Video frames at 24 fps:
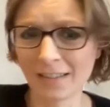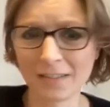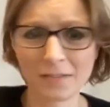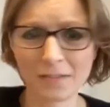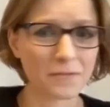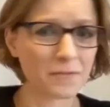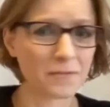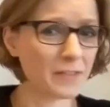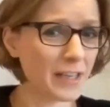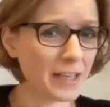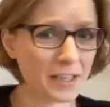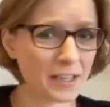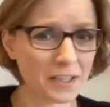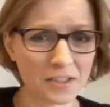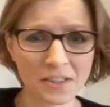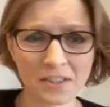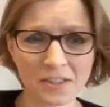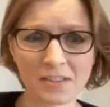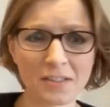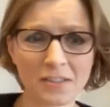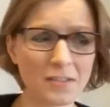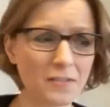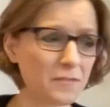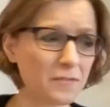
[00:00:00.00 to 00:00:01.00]
of
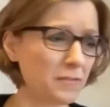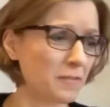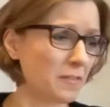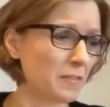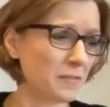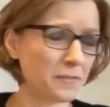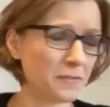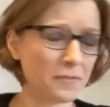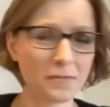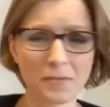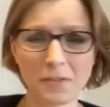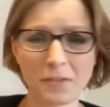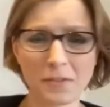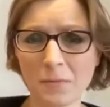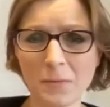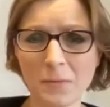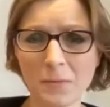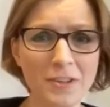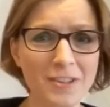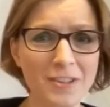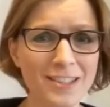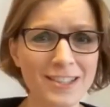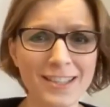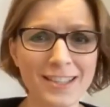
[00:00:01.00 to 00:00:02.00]
nature, of
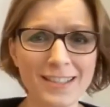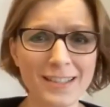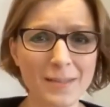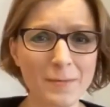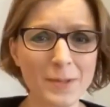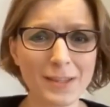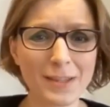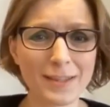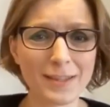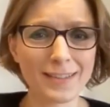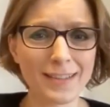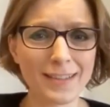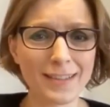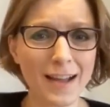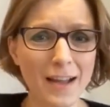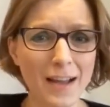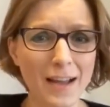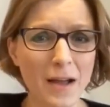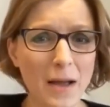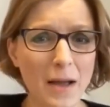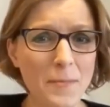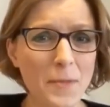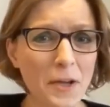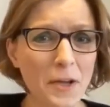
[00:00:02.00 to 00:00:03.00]
communities. I mean,
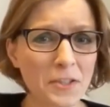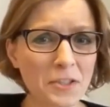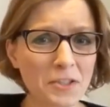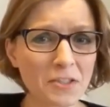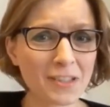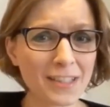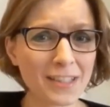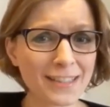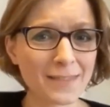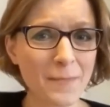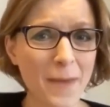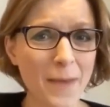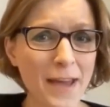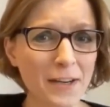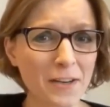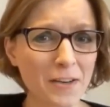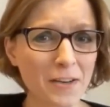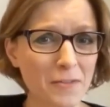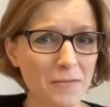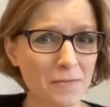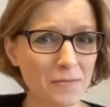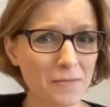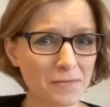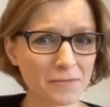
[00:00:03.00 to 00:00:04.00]
I'm not sure it's a matter
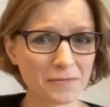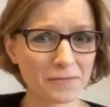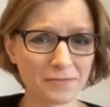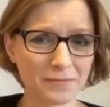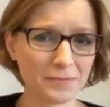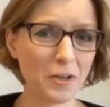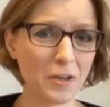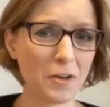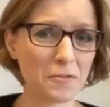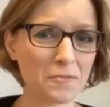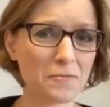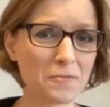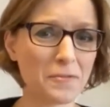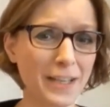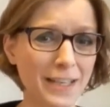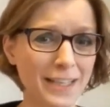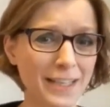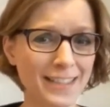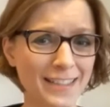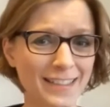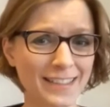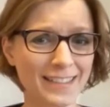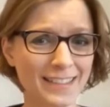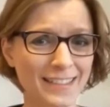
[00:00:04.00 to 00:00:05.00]
of not
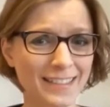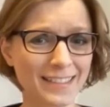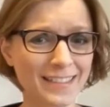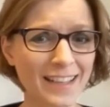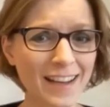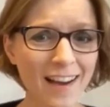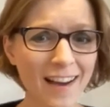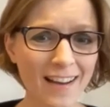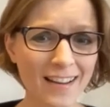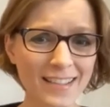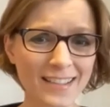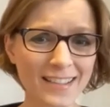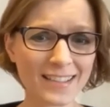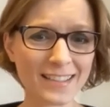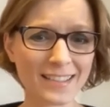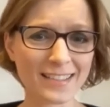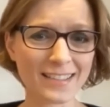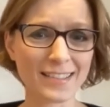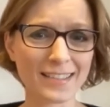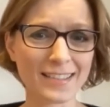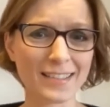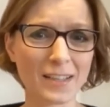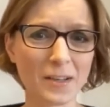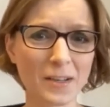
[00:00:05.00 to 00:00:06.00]
finding the tasks.
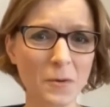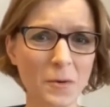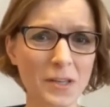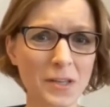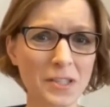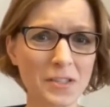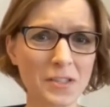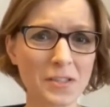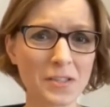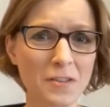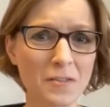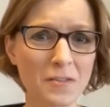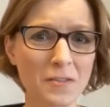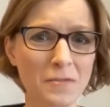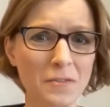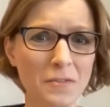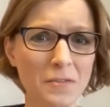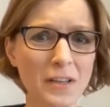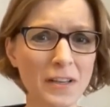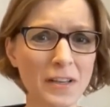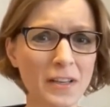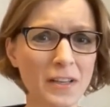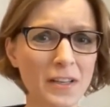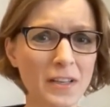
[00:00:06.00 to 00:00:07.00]
It's a question of,
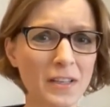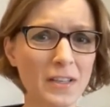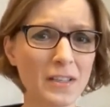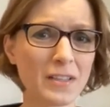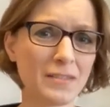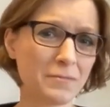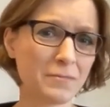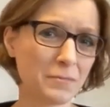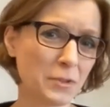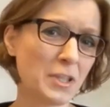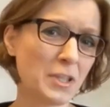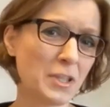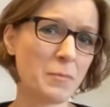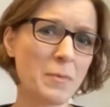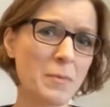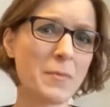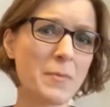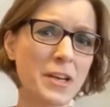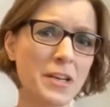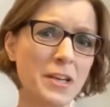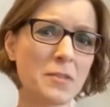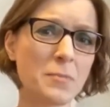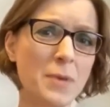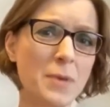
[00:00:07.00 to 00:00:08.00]
would there be
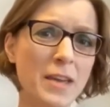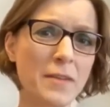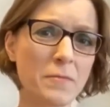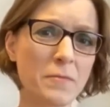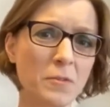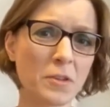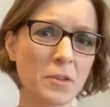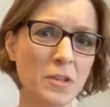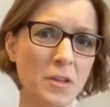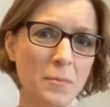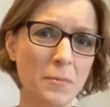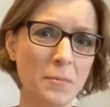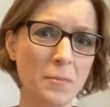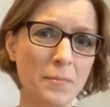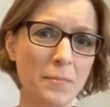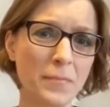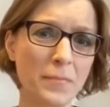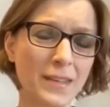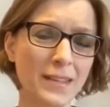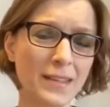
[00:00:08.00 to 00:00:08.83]
money to pay for them?